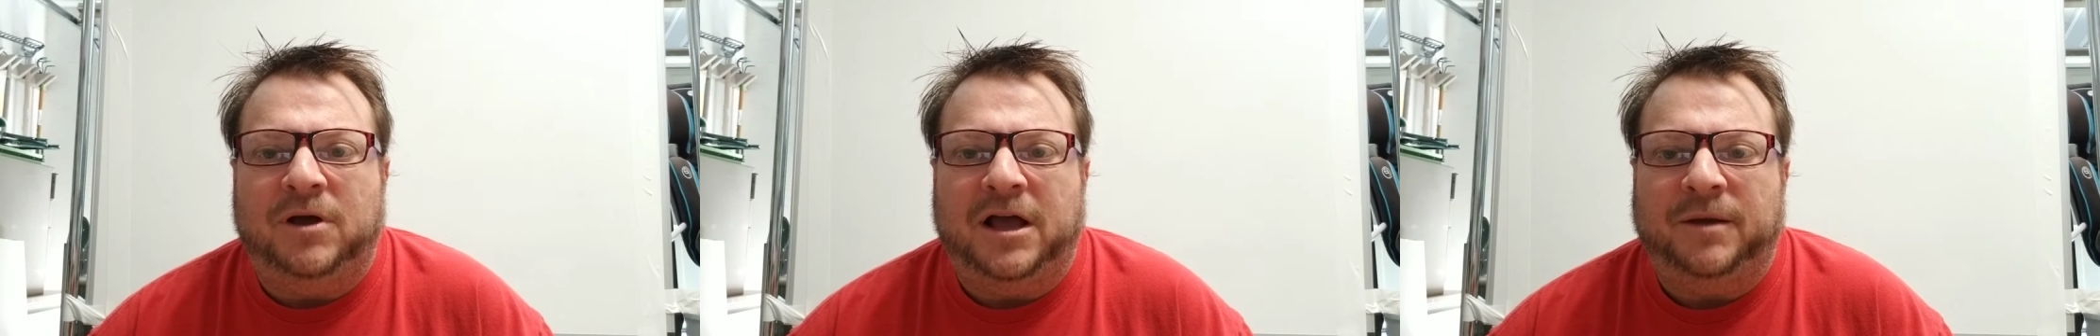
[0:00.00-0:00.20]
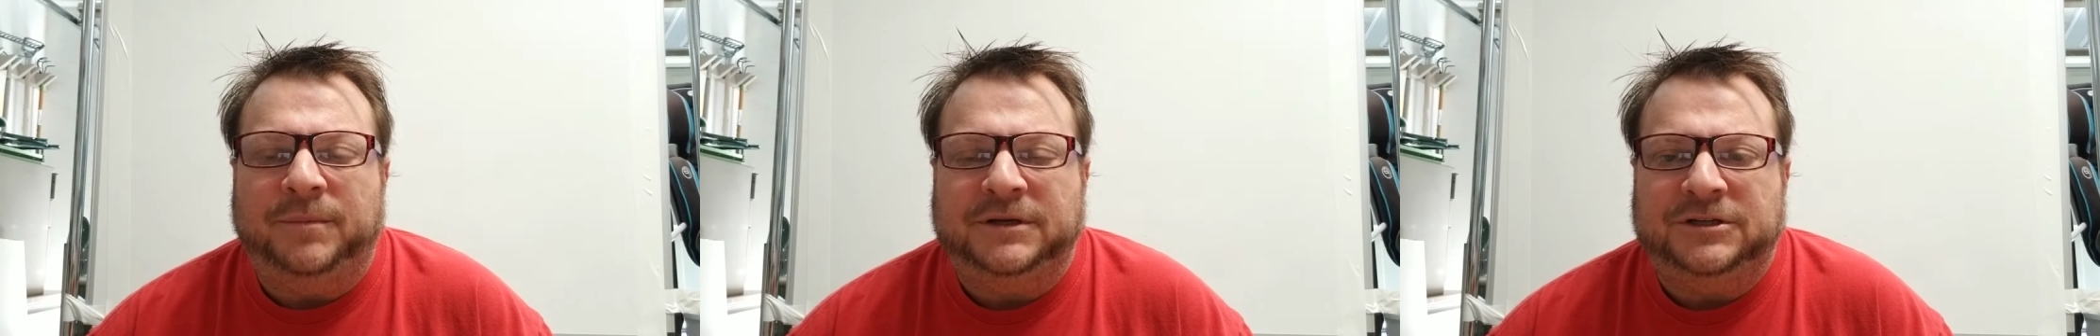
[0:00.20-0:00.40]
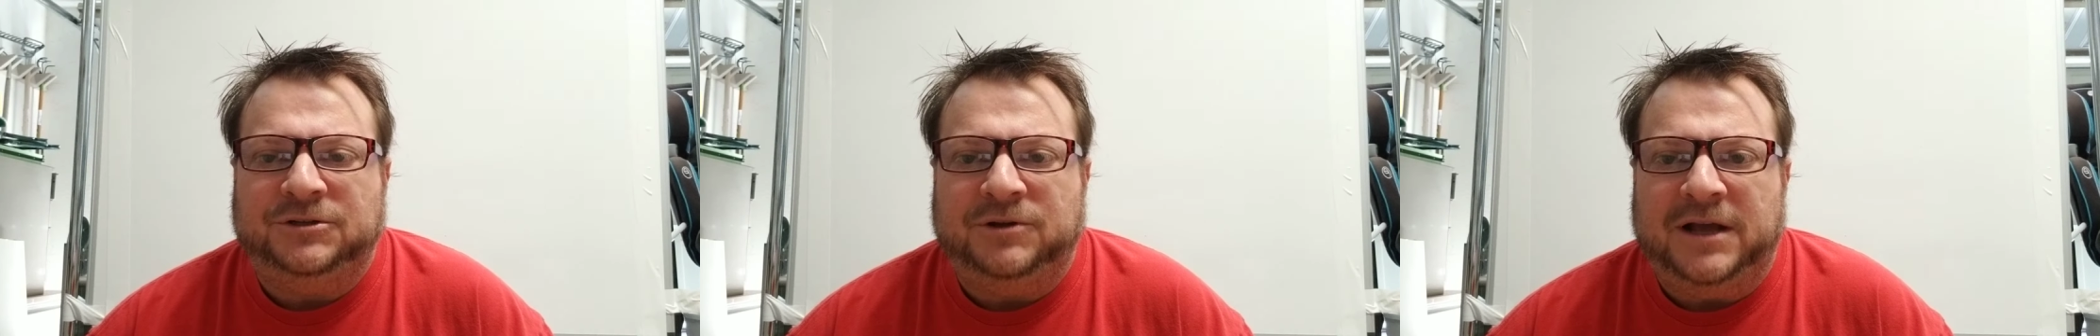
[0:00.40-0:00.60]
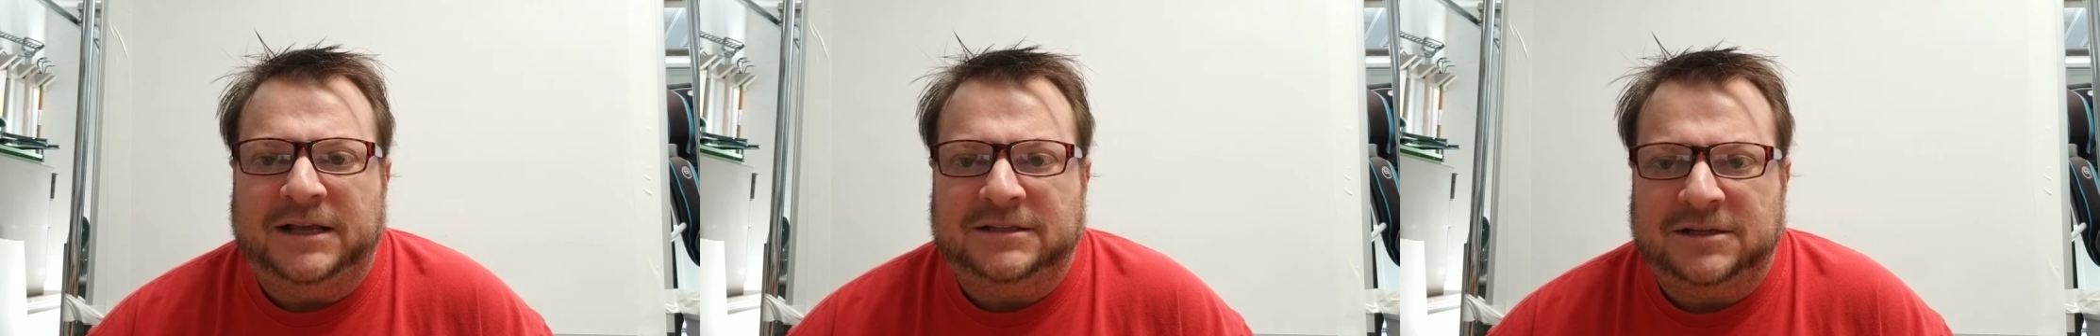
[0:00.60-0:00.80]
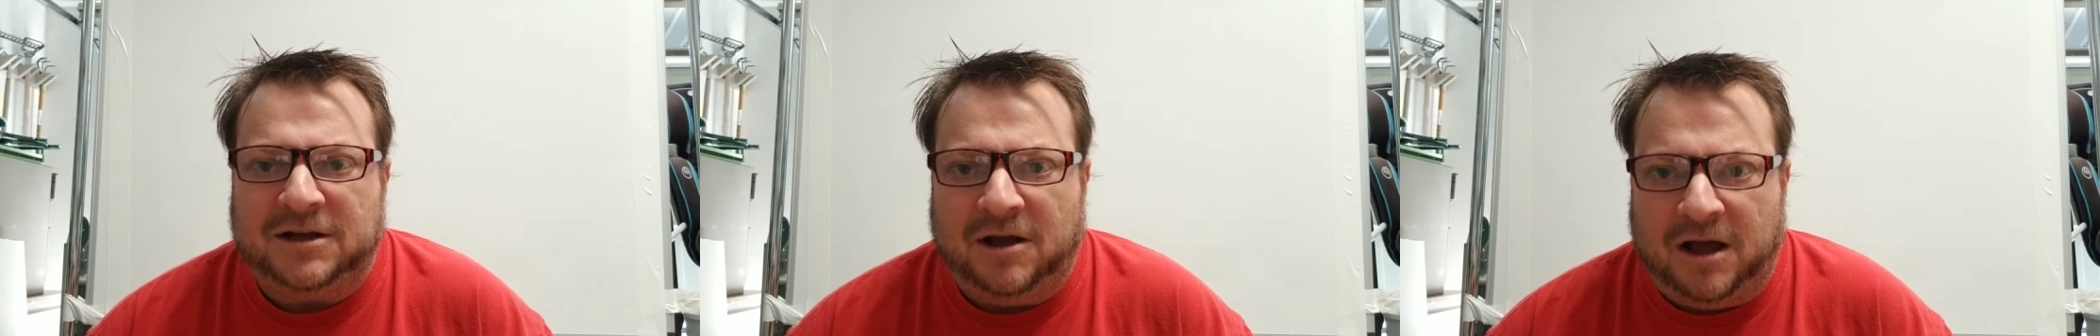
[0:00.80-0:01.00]
how much you
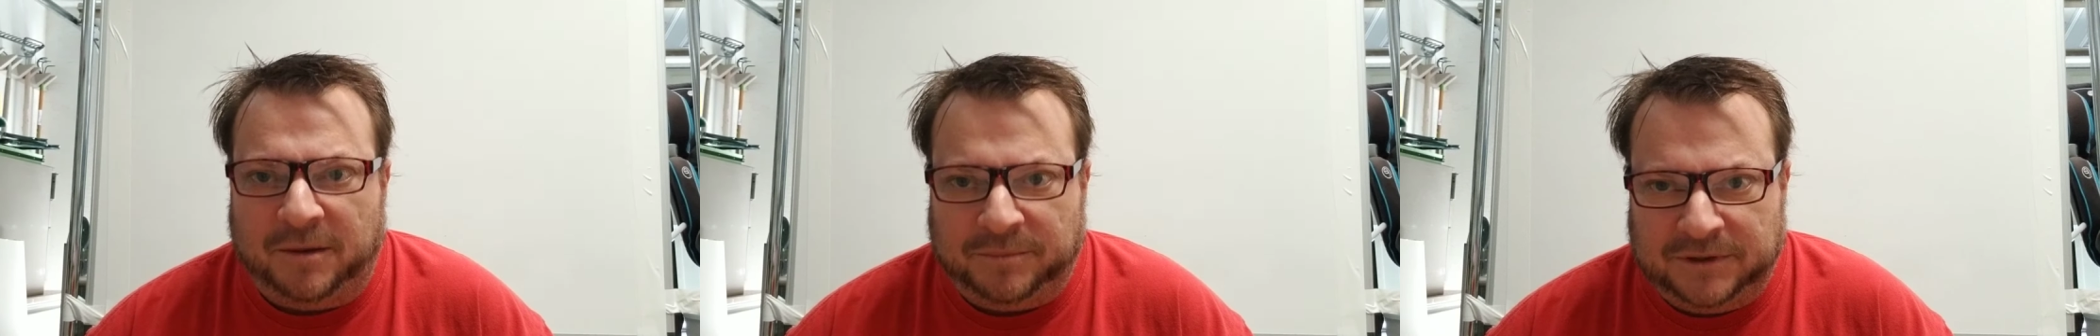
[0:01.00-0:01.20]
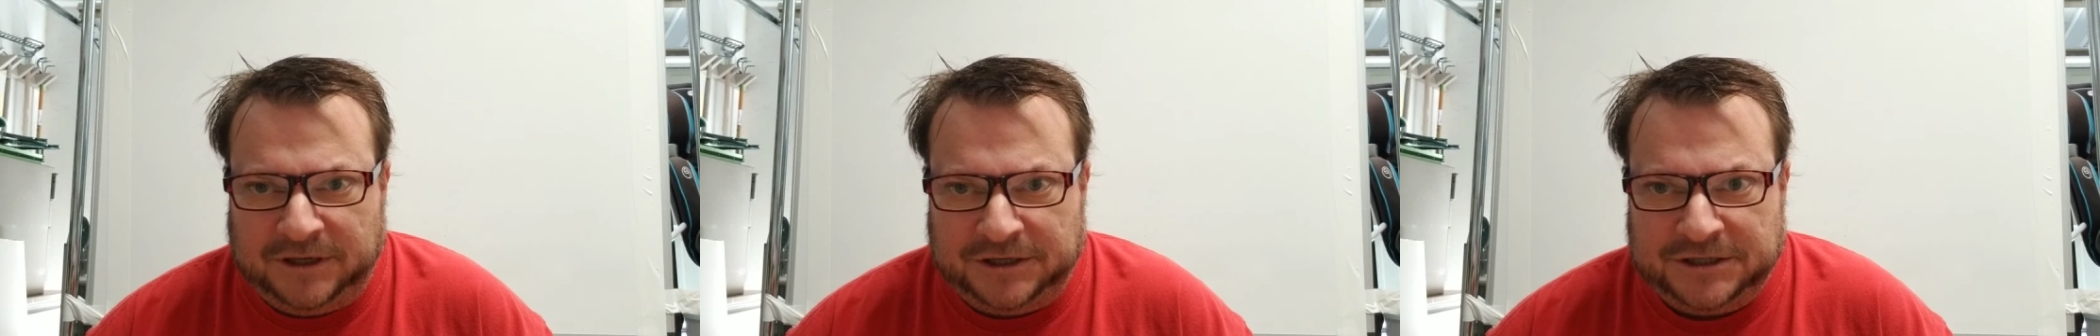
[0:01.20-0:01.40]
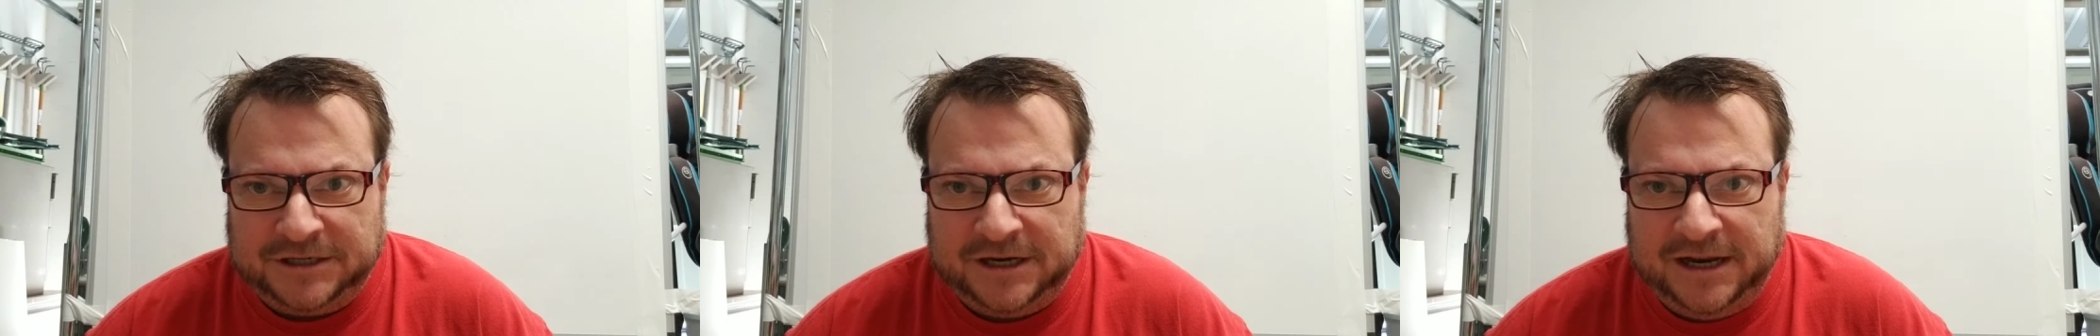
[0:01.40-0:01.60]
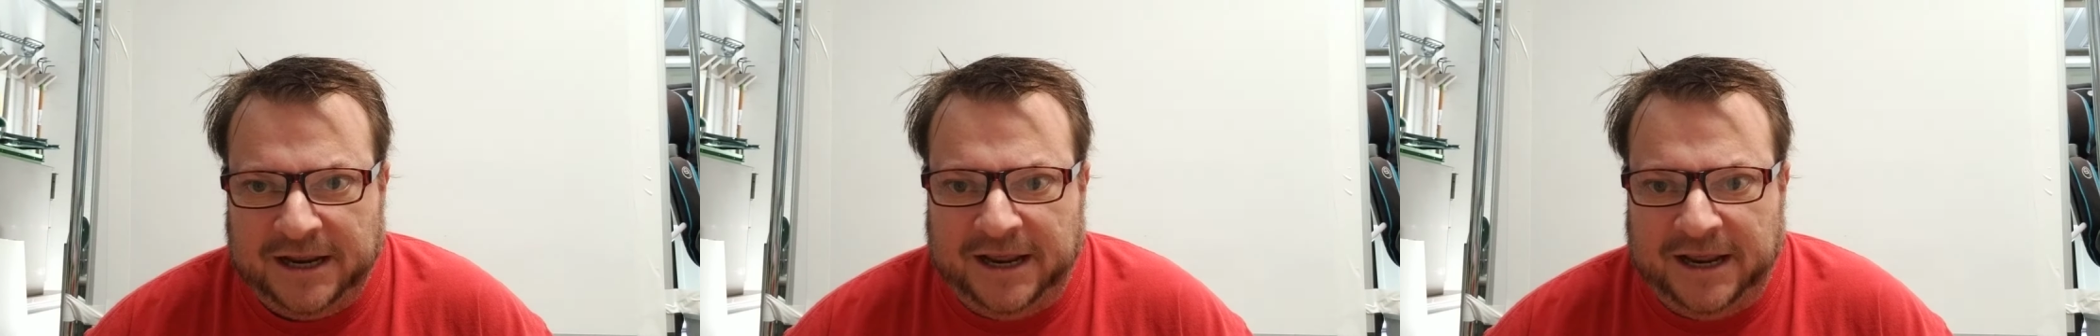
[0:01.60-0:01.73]
guys accomplished